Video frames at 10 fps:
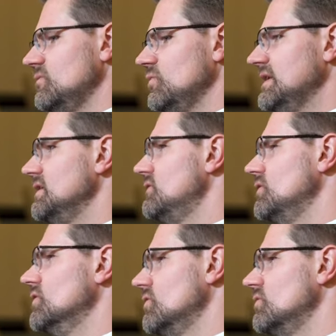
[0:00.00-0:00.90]
we need to
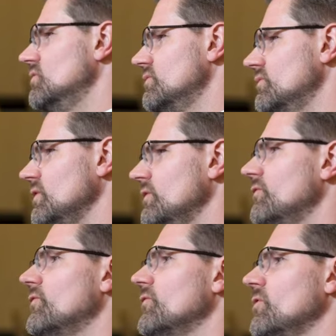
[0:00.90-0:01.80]
go
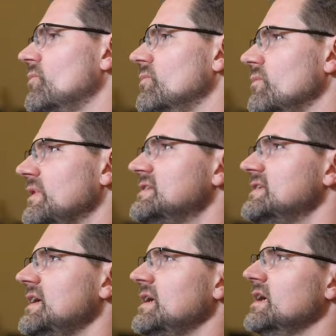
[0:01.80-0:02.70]
from, let's
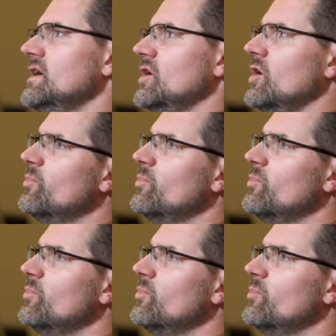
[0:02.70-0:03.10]
say, a